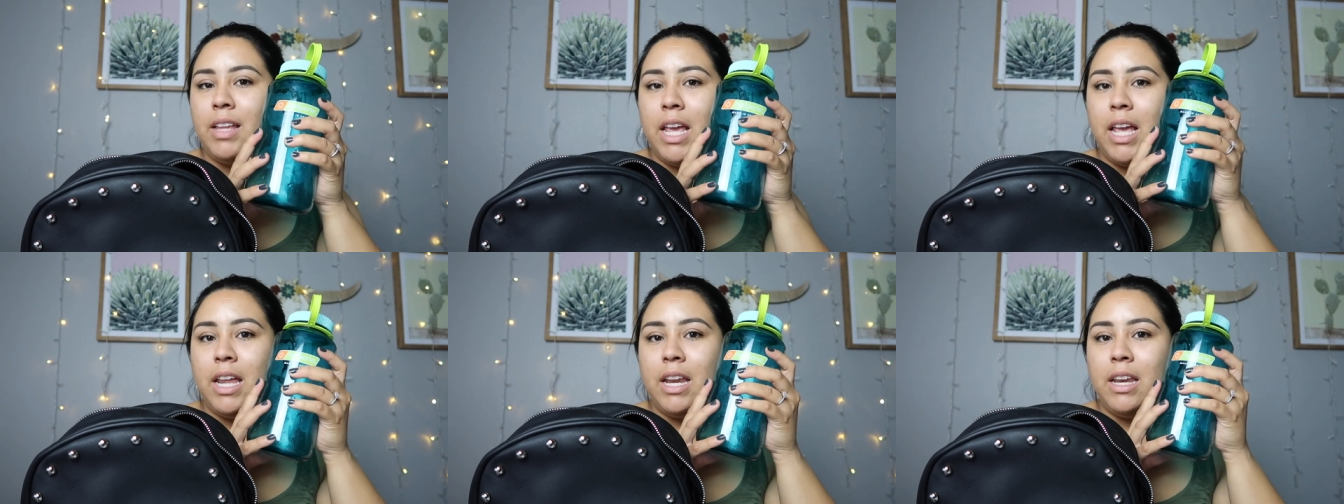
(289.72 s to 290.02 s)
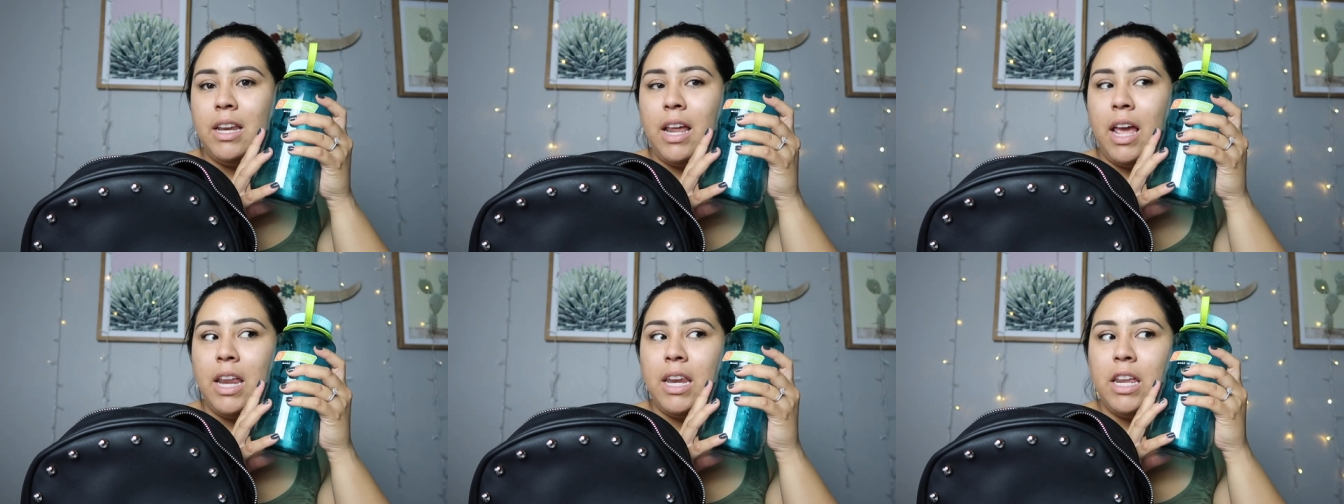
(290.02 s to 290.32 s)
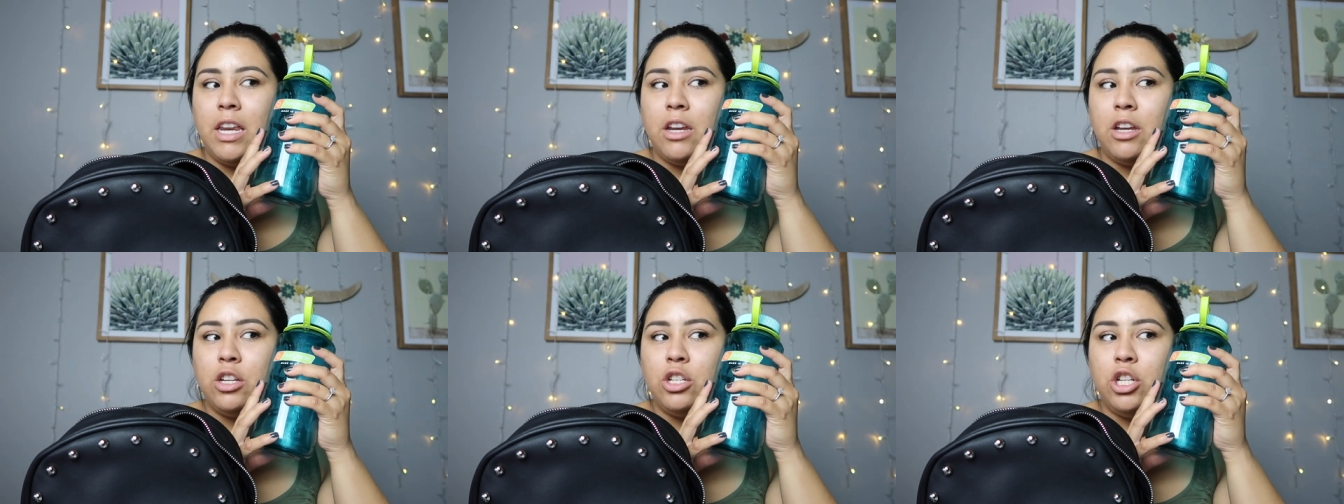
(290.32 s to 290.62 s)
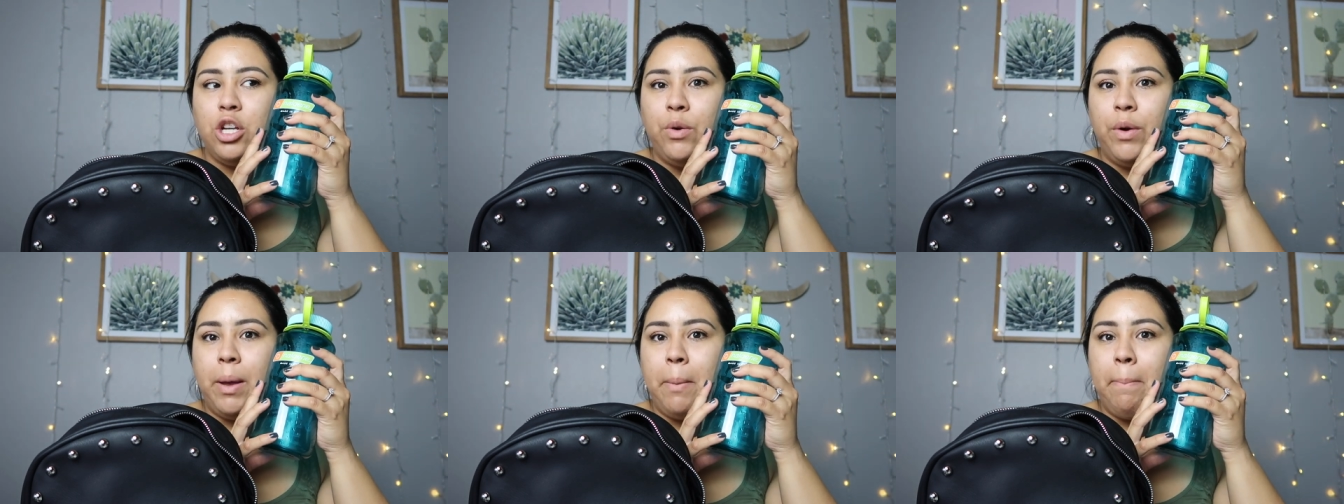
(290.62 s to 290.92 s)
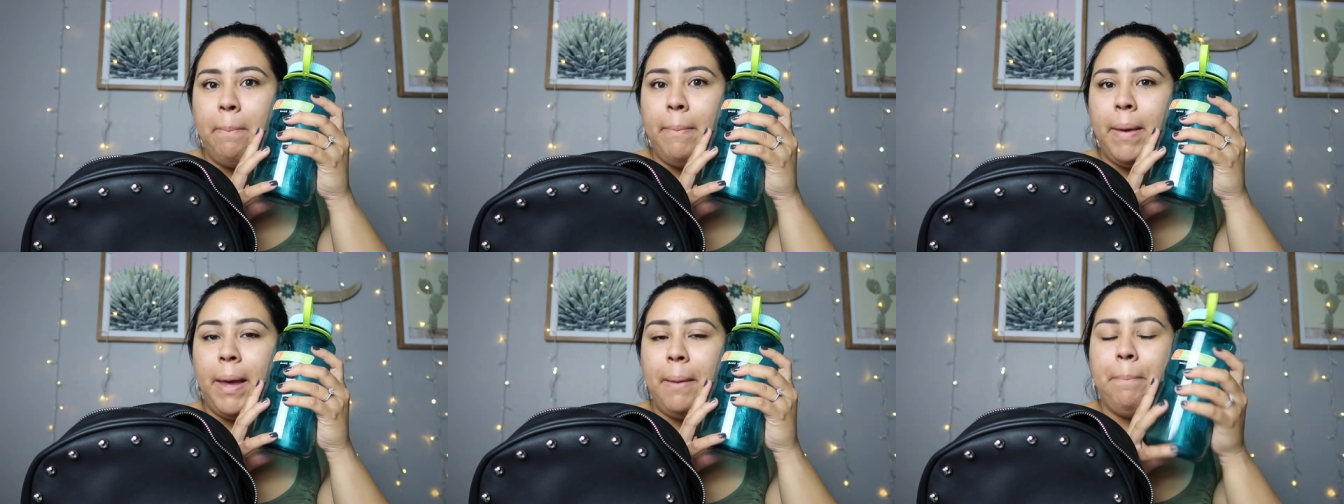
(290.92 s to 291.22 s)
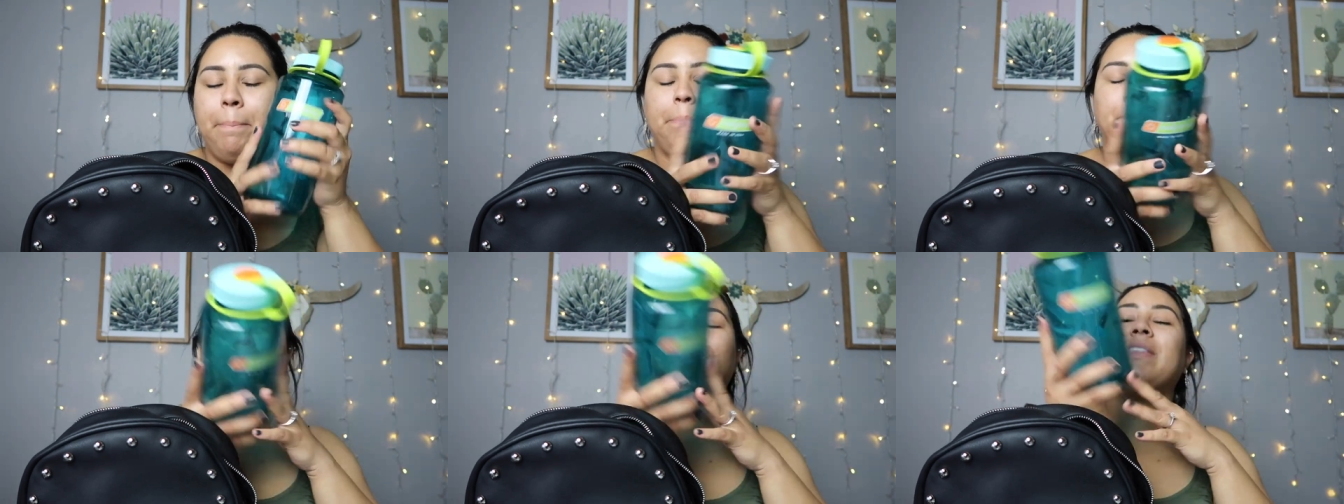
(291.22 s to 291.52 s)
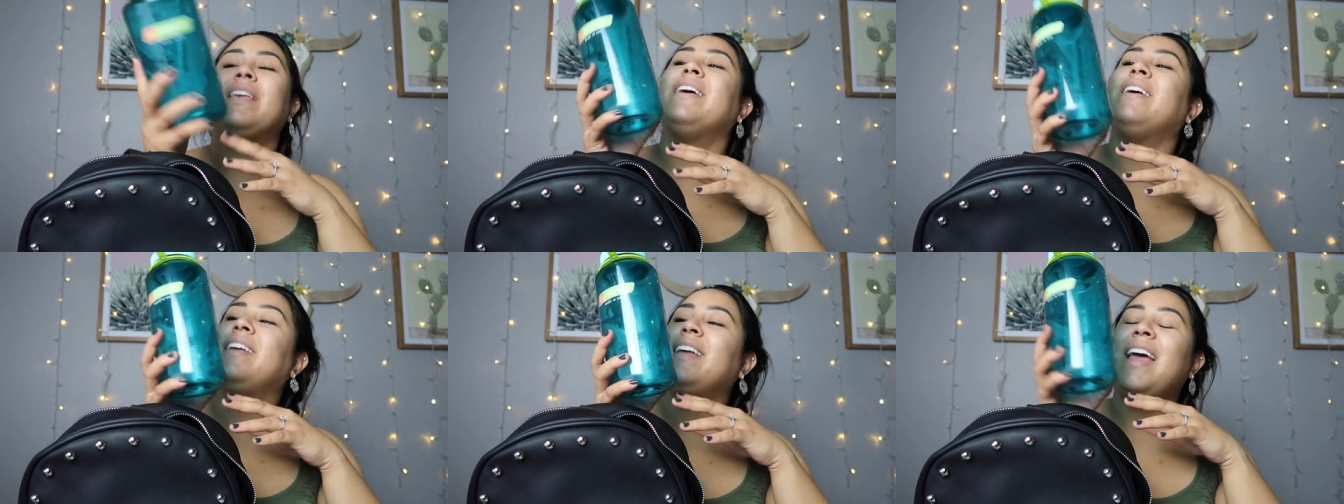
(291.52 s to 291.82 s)
and I needed to chew it, but
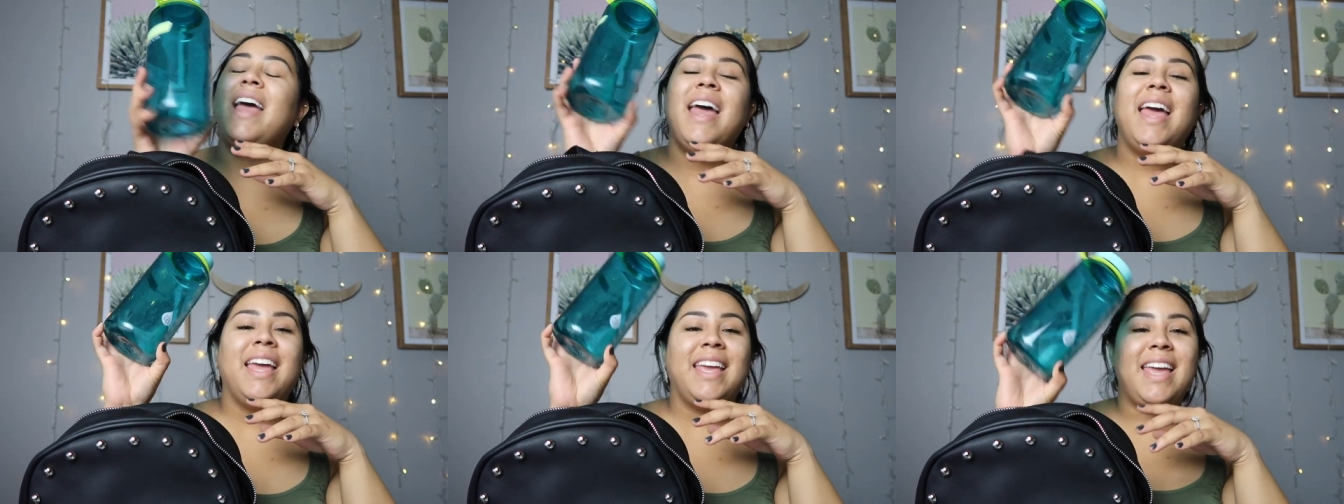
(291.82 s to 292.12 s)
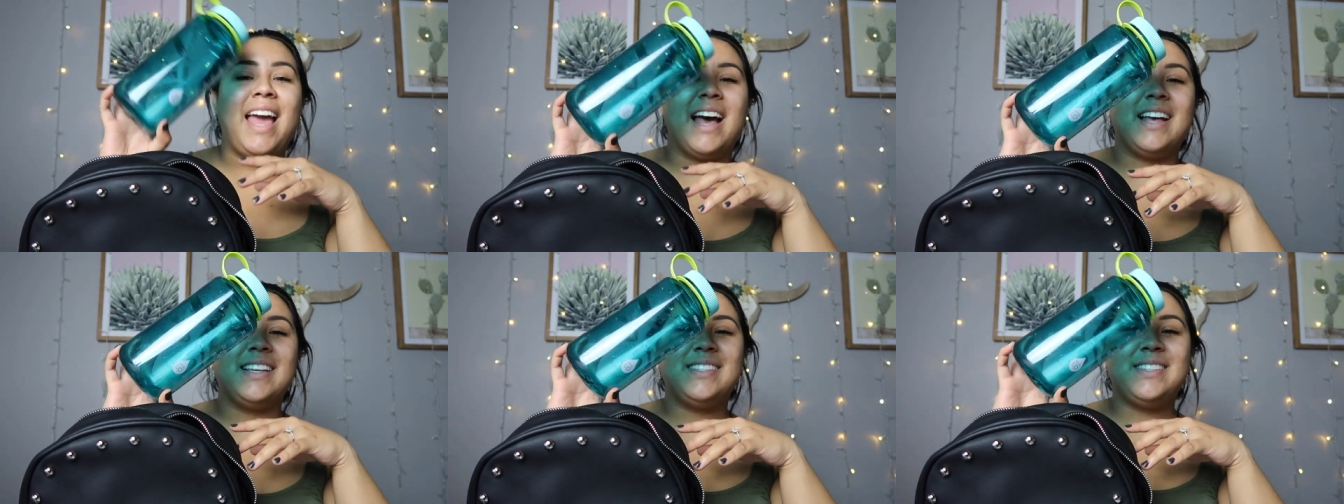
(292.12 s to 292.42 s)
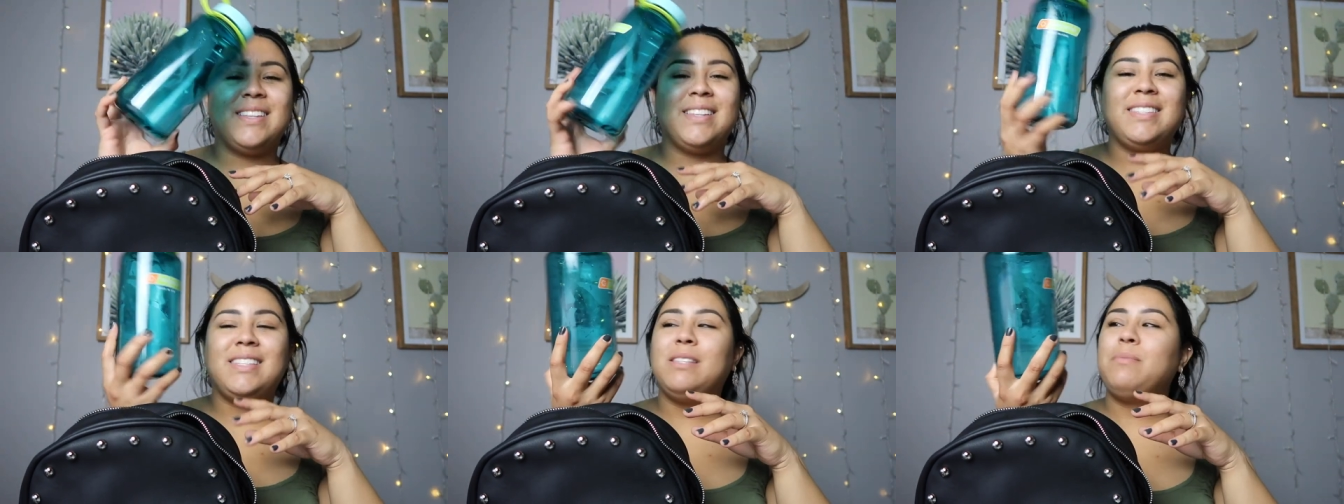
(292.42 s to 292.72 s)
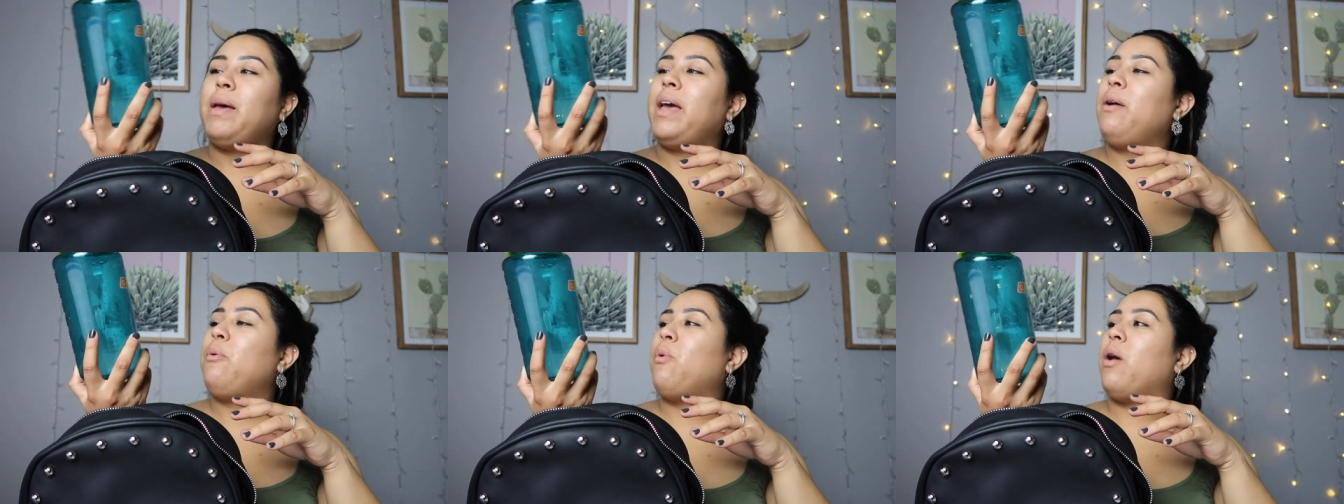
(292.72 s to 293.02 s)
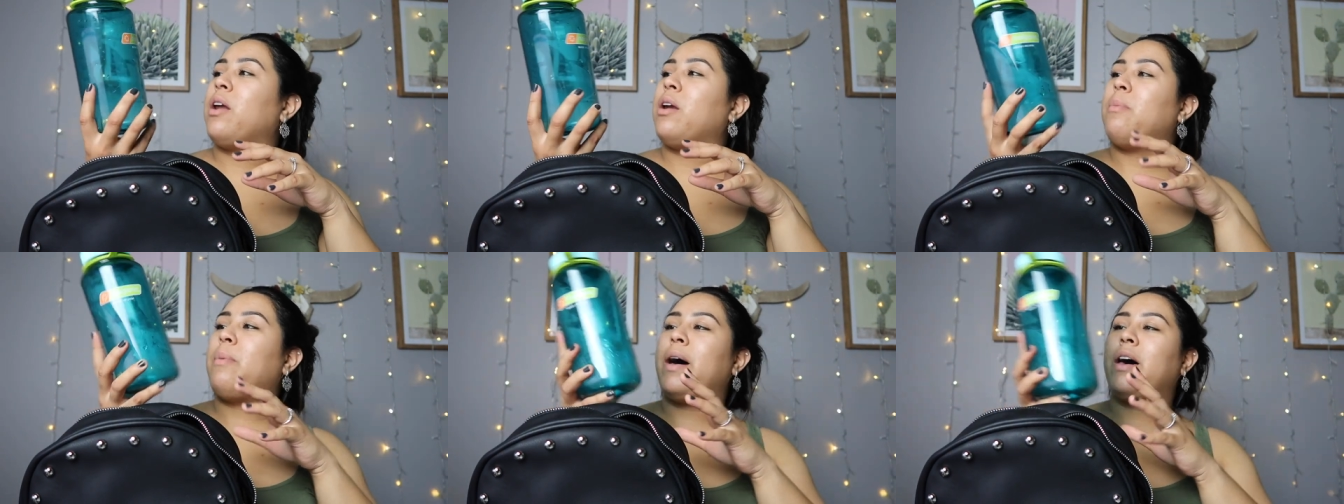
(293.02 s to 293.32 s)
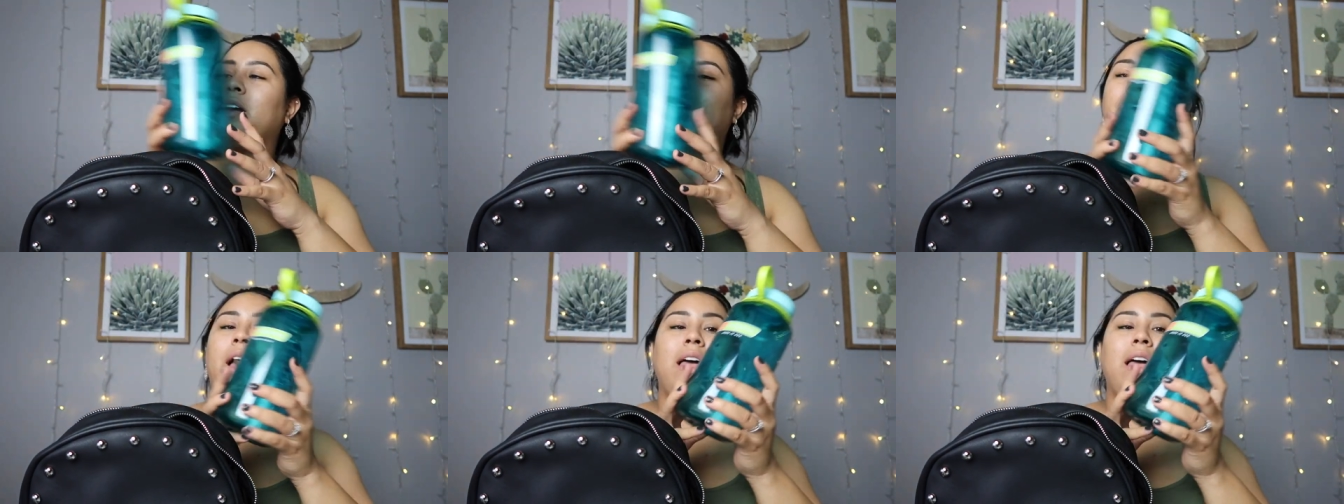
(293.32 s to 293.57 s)
yeah, so this is my water bottle.